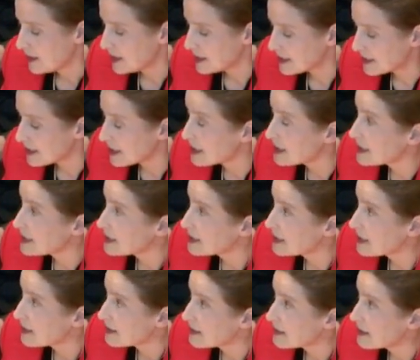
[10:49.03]
he
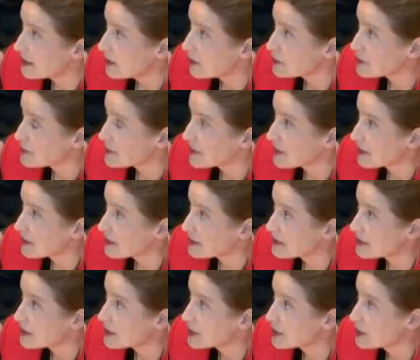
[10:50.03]
stated that the
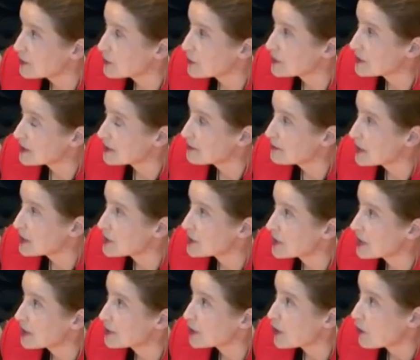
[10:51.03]
hospitalization was as
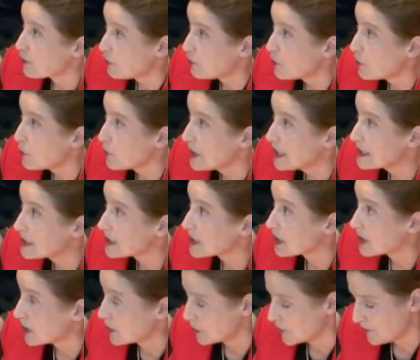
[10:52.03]
much as four weeks
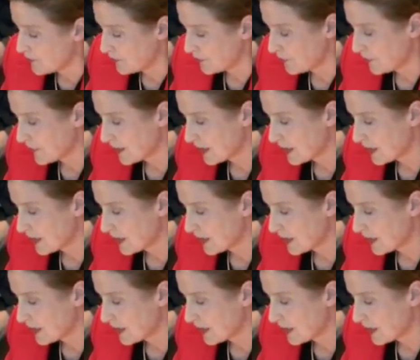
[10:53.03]
ago.